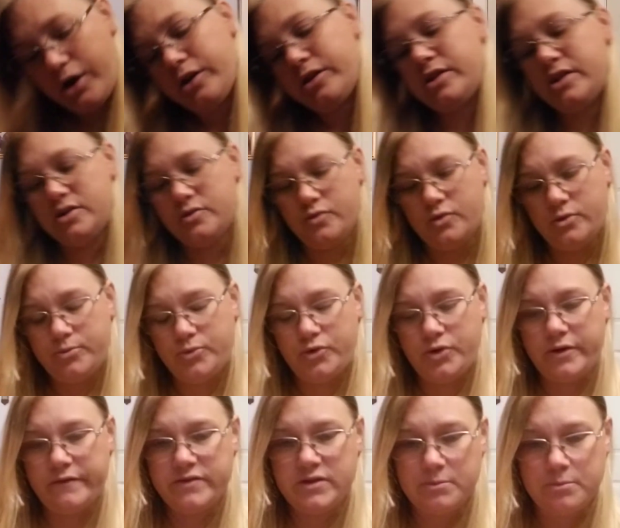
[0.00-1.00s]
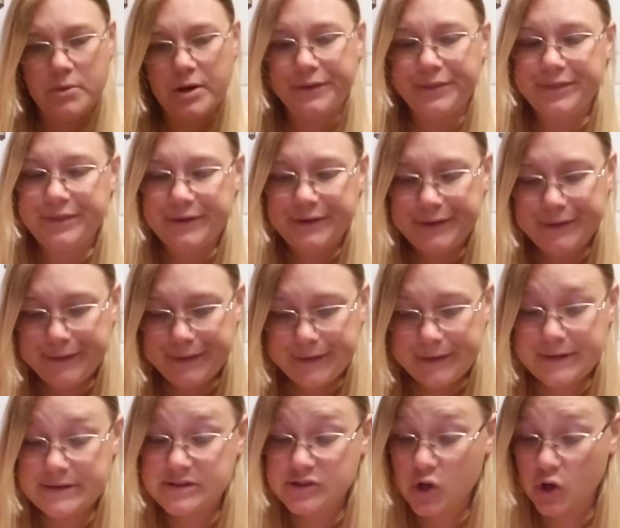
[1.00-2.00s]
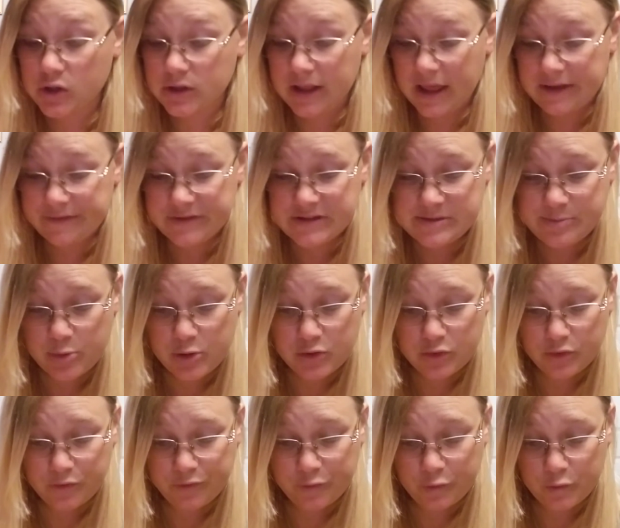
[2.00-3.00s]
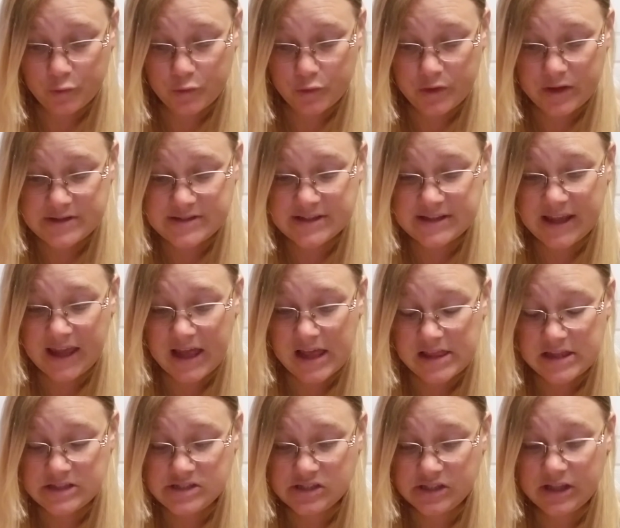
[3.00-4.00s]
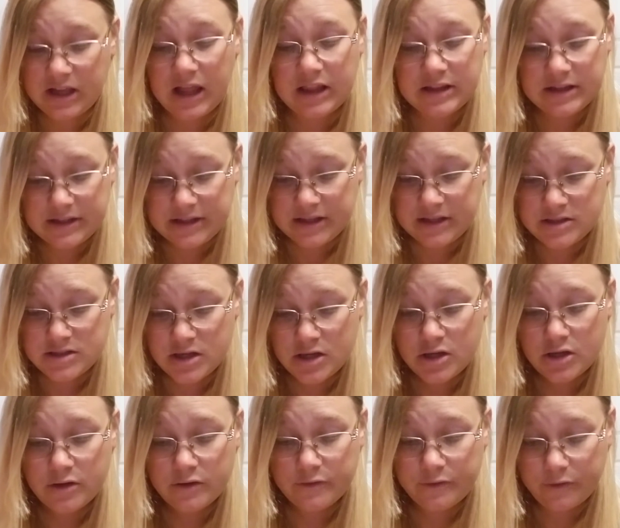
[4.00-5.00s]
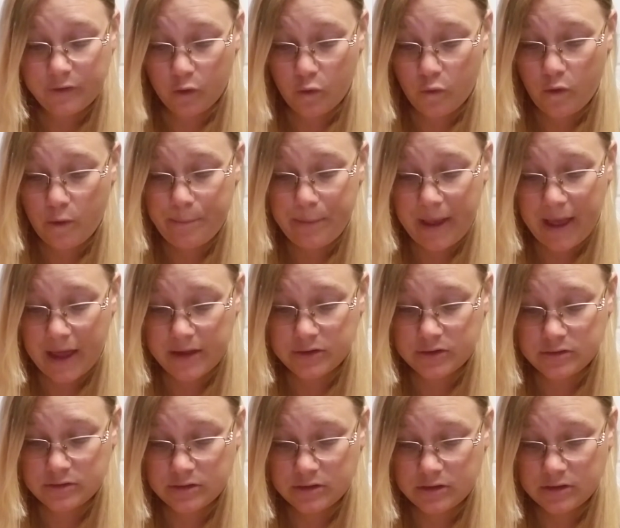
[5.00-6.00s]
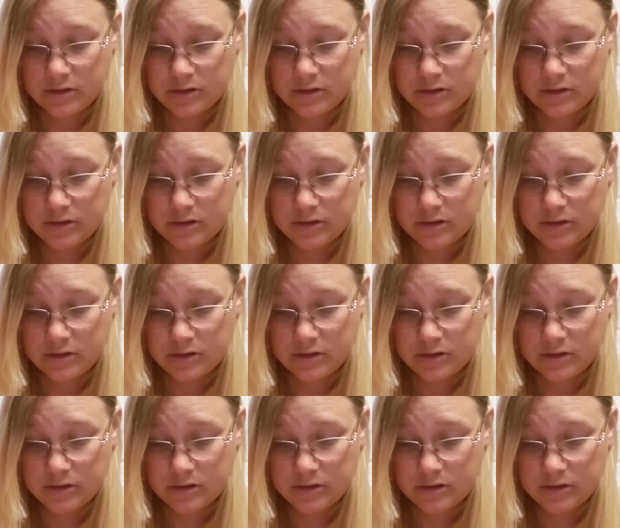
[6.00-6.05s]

the warm of the month is called Life is Beautiful. It's an ele elegant floral pattern